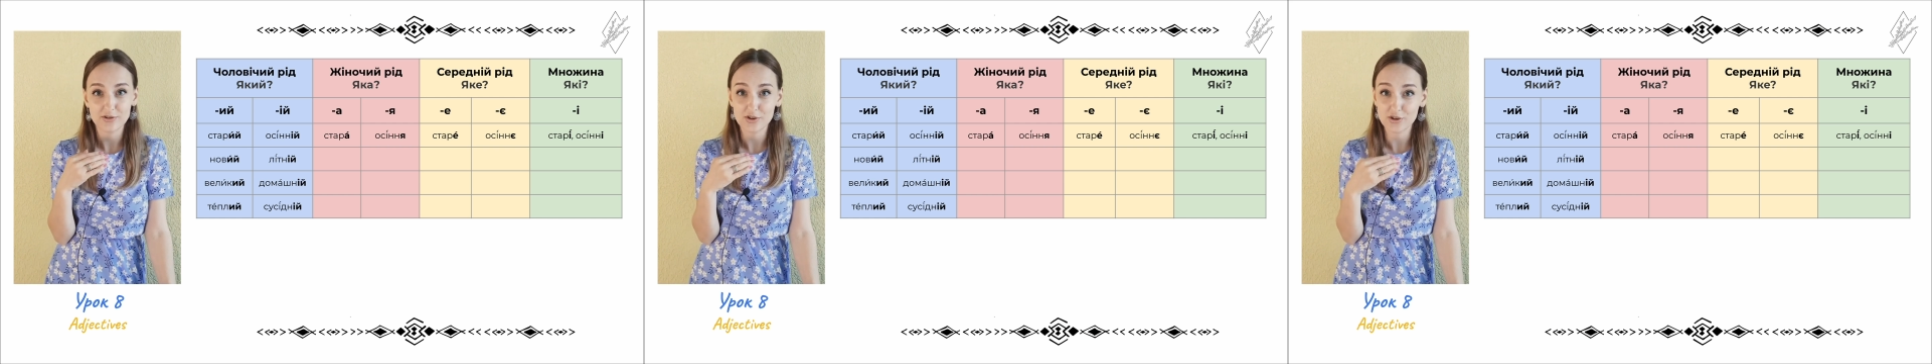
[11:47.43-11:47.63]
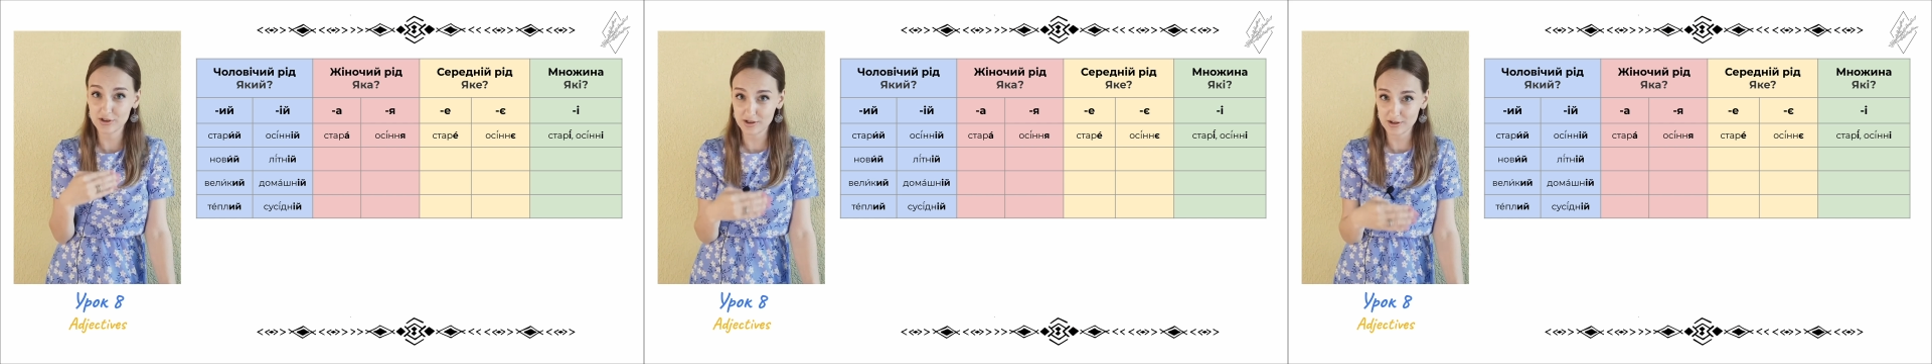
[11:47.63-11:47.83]

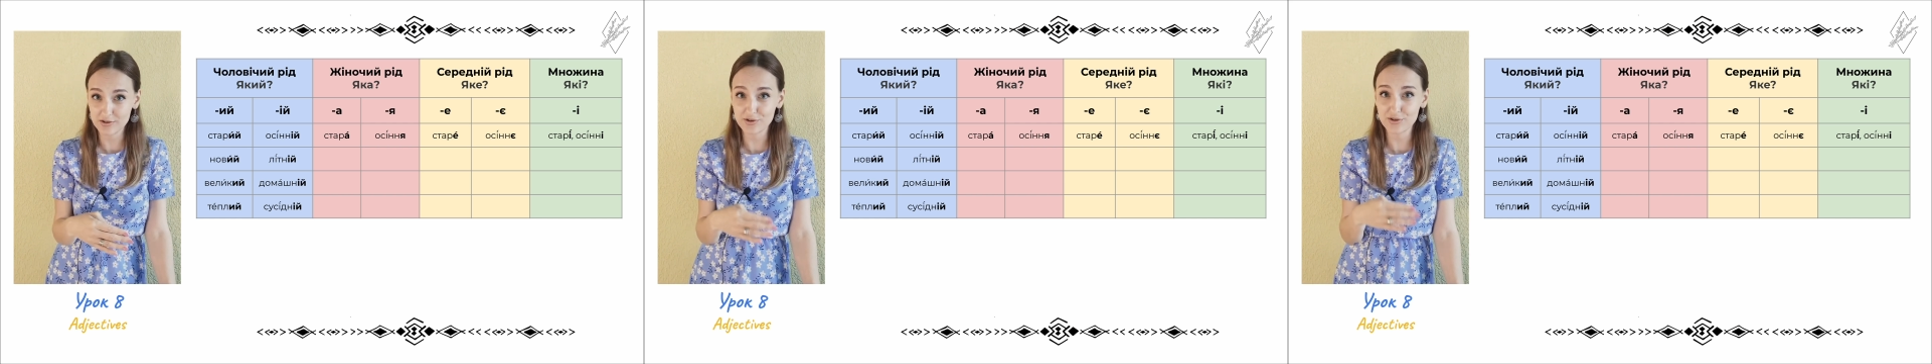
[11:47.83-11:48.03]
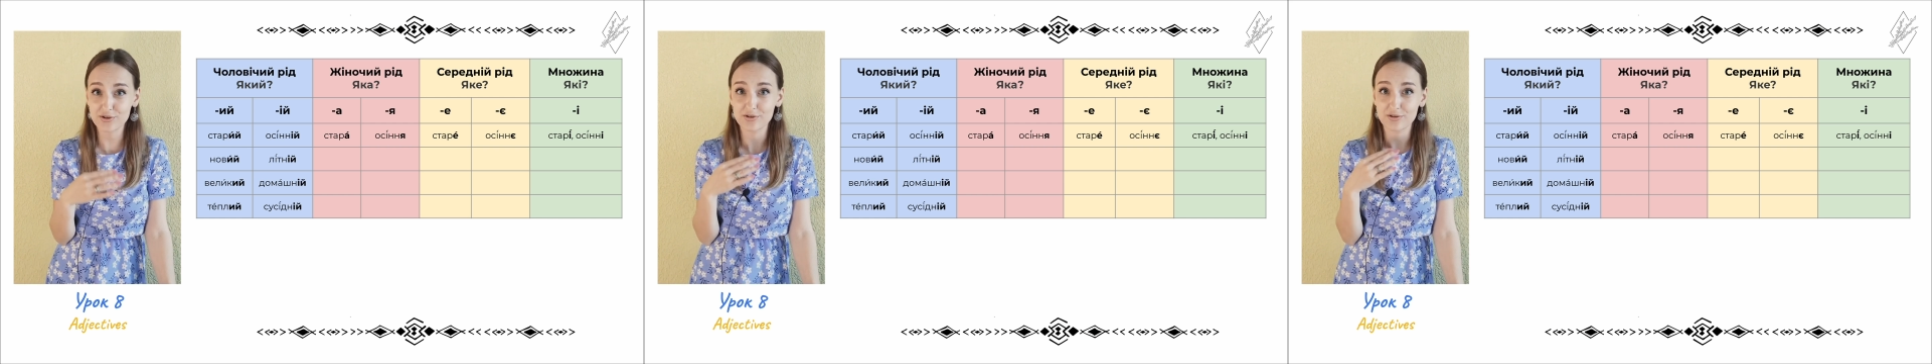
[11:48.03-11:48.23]

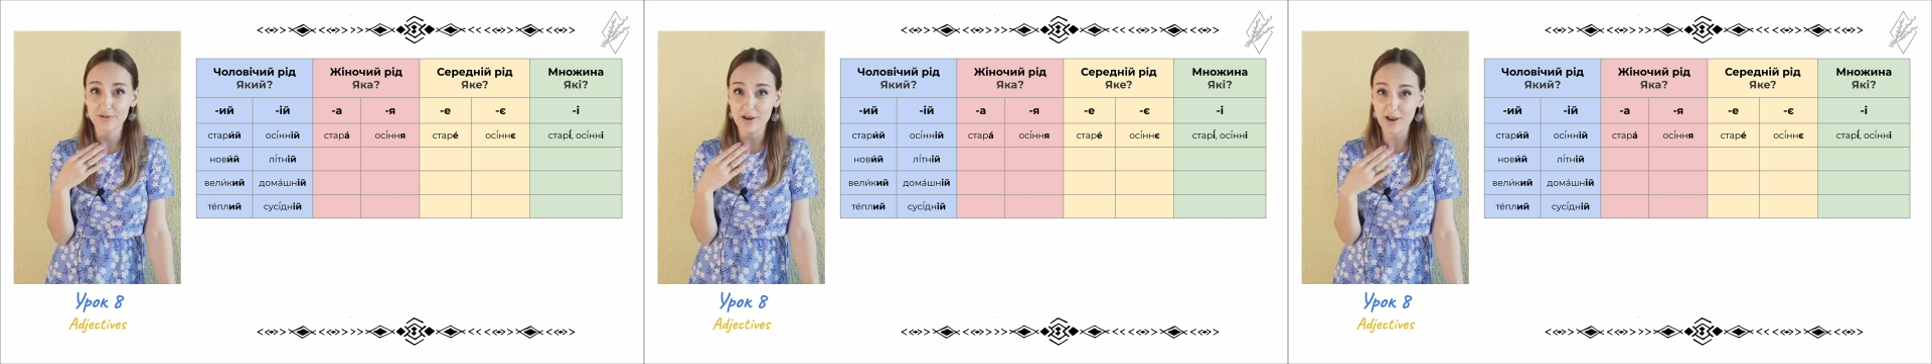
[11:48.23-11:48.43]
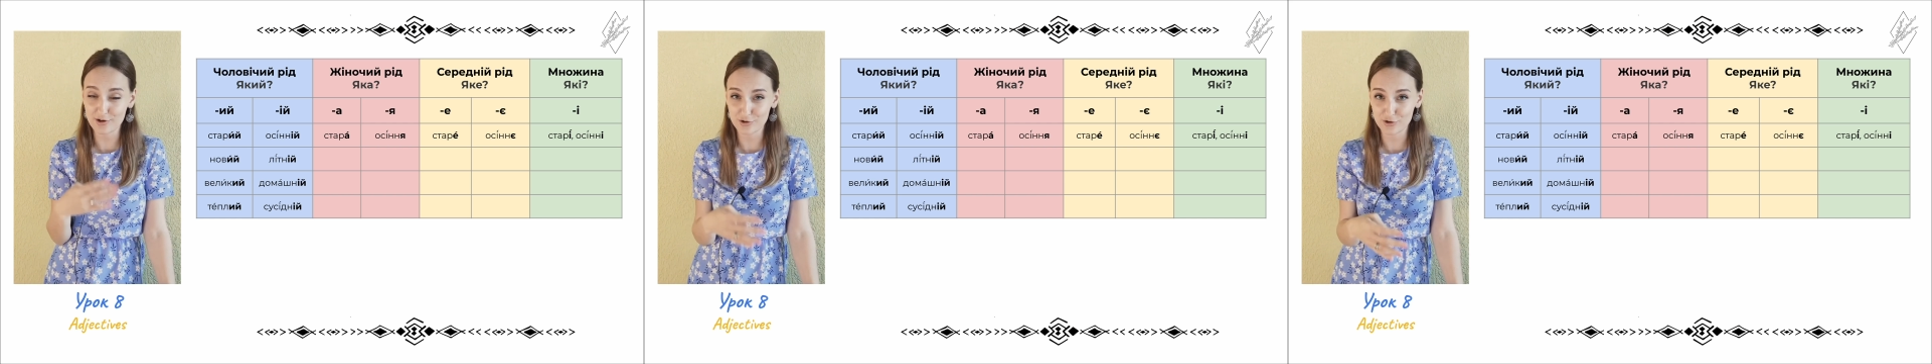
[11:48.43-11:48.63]
6
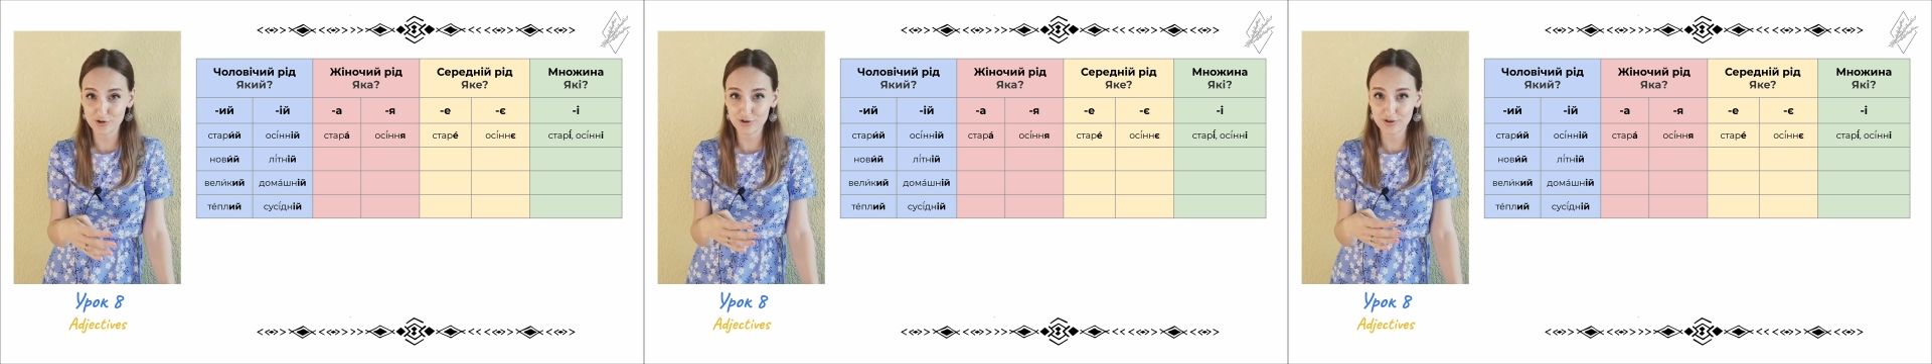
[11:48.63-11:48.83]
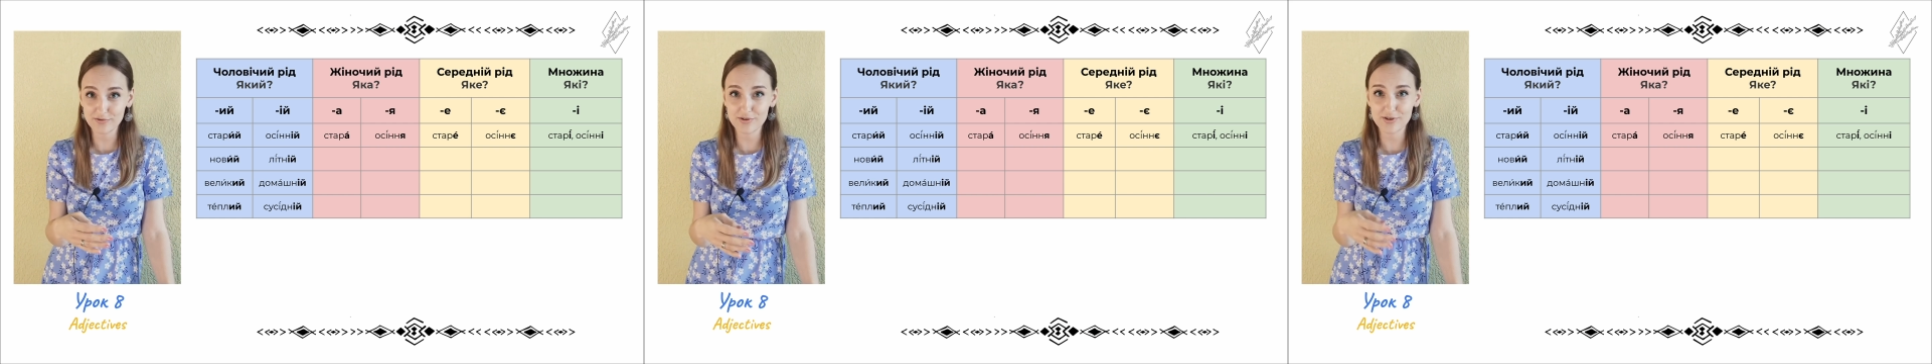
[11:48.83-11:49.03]

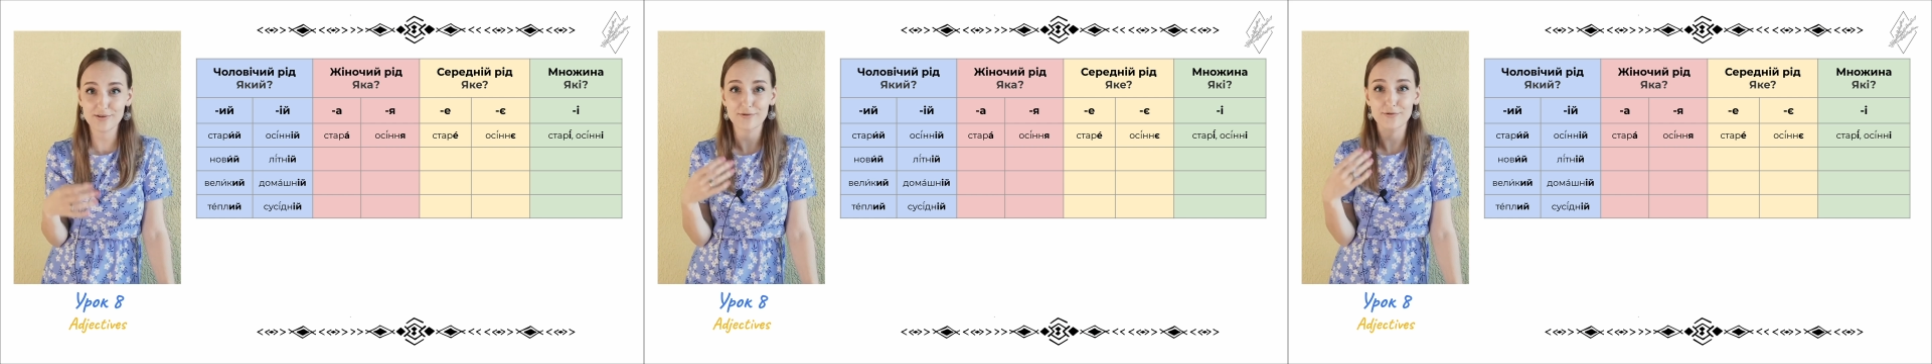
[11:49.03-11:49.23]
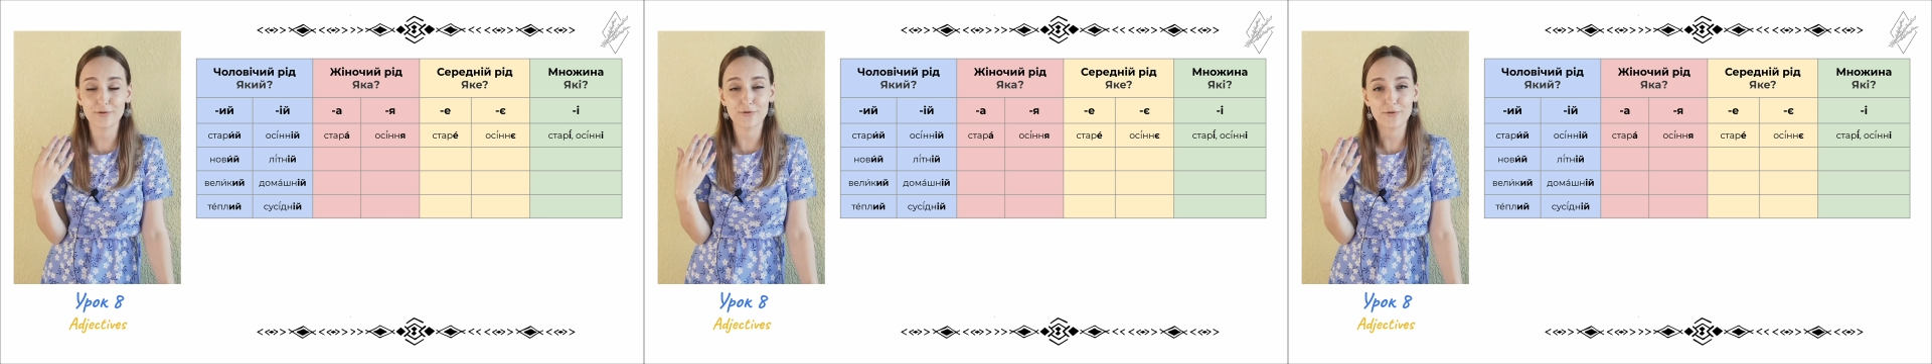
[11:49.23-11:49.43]
adjectives
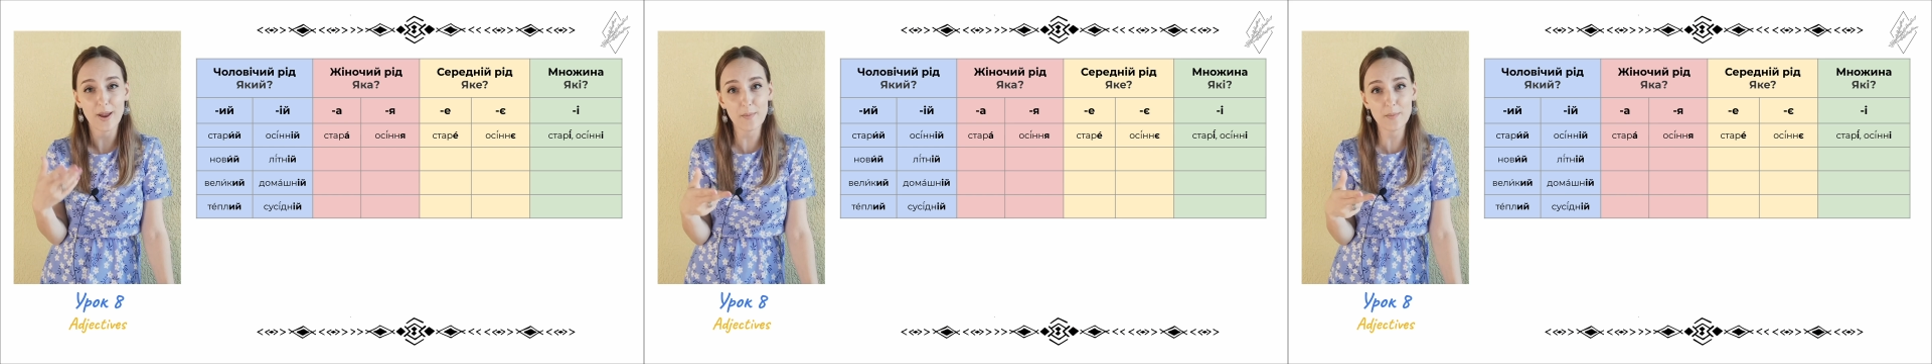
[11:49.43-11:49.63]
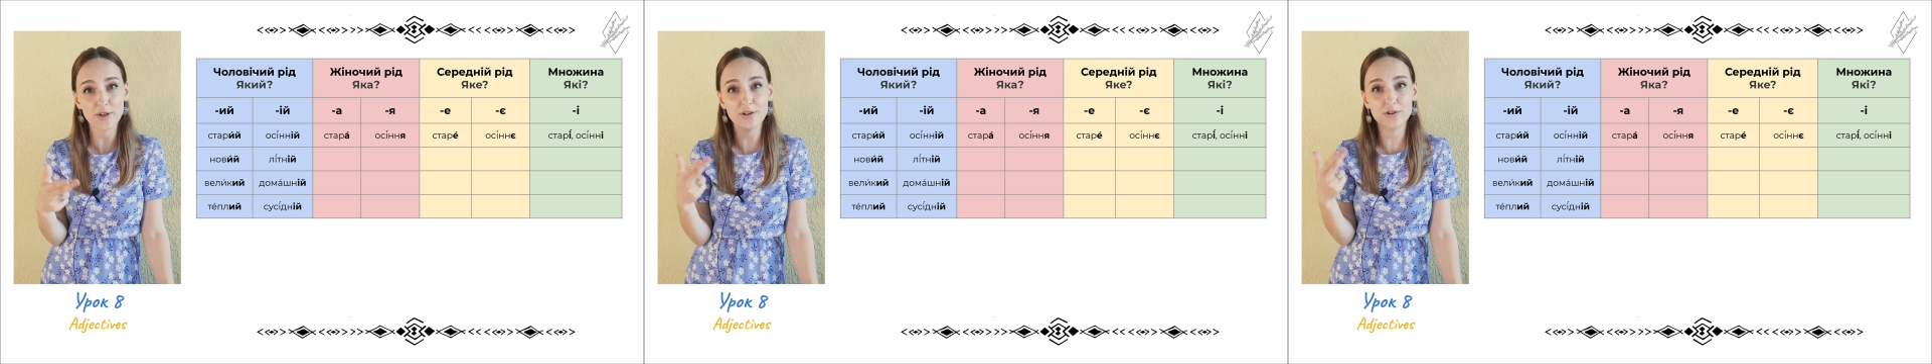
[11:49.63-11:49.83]
for
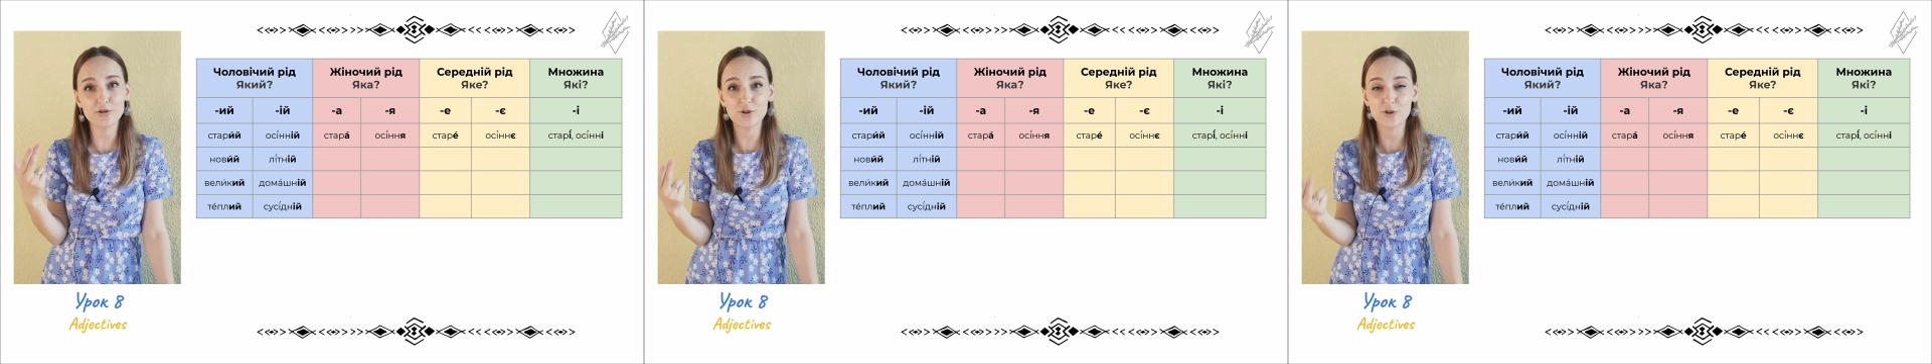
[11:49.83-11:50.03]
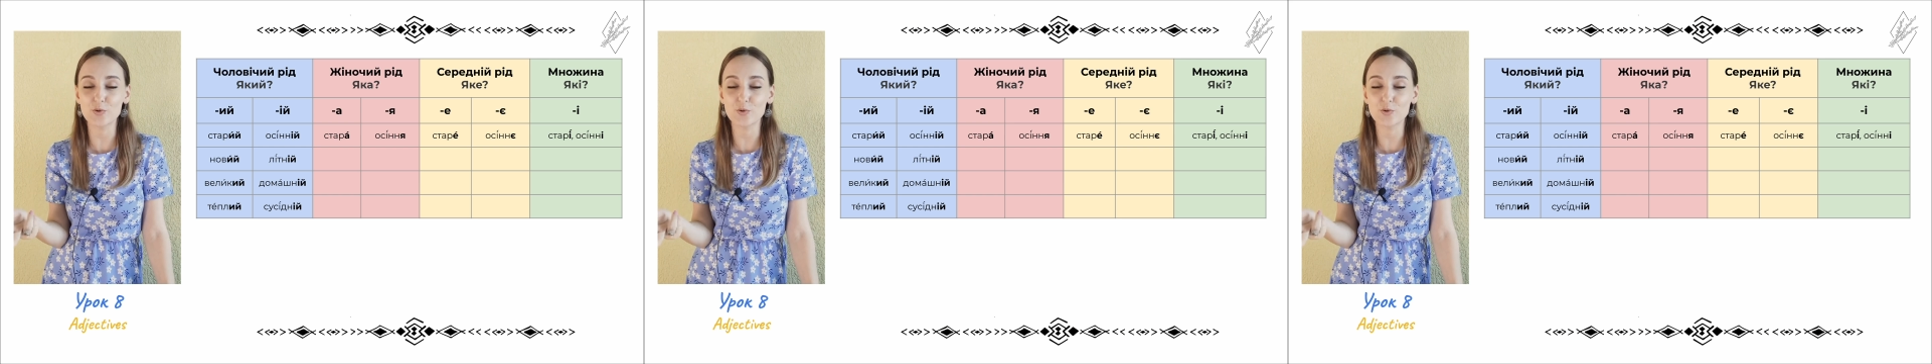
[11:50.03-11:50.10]
feminine,